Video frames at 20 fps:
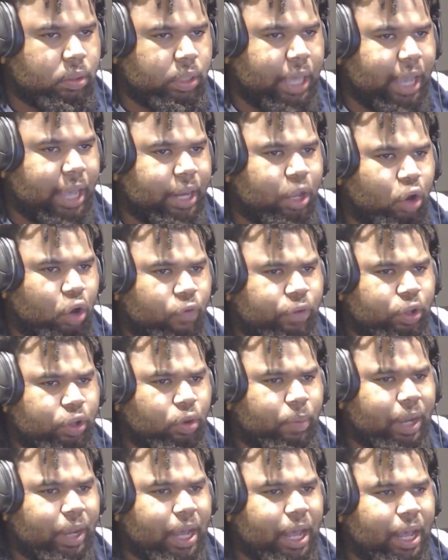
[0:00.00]
KD over you. Oh
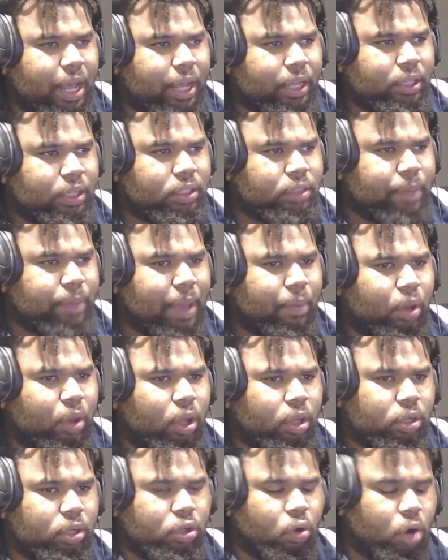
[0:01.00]
my God. Snap ball.
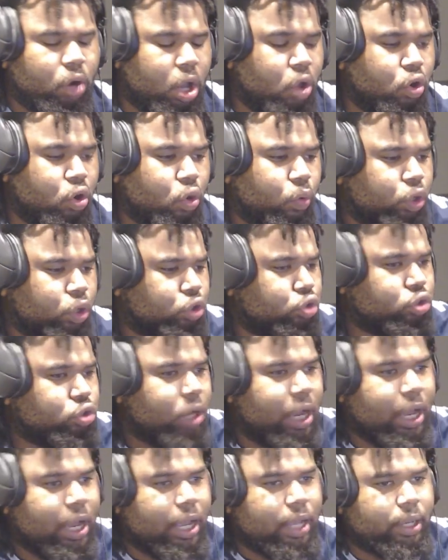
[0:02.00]
I don't know what you
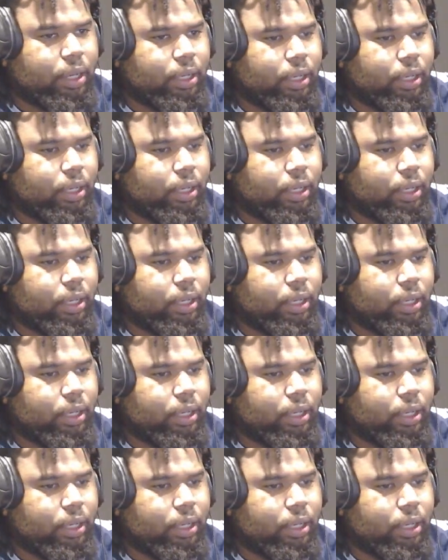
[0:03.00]
tried.